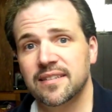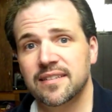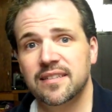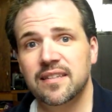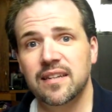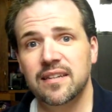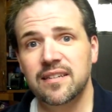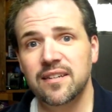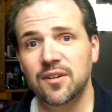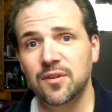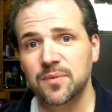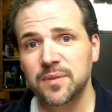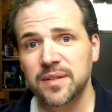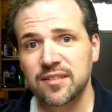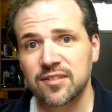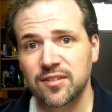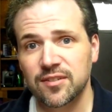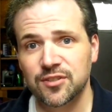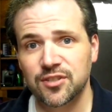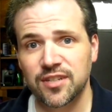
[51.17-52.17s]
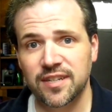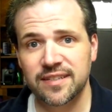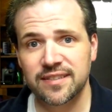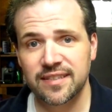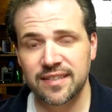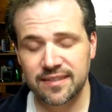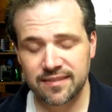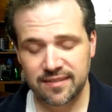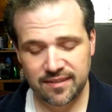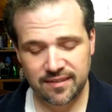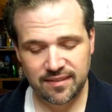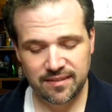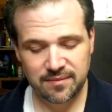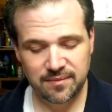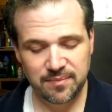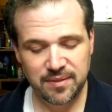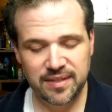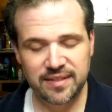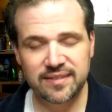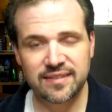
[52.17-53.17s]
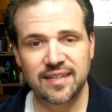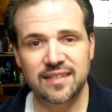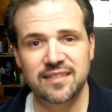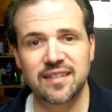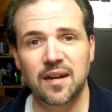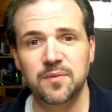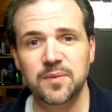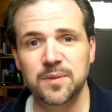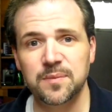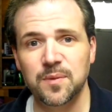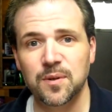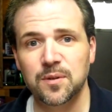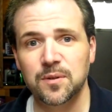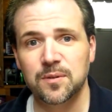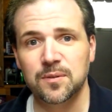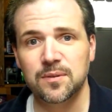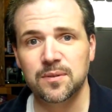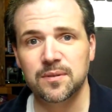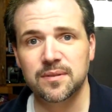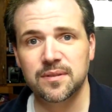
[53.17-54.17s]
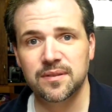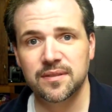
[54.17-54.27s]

Did no research on this because that's how we roll.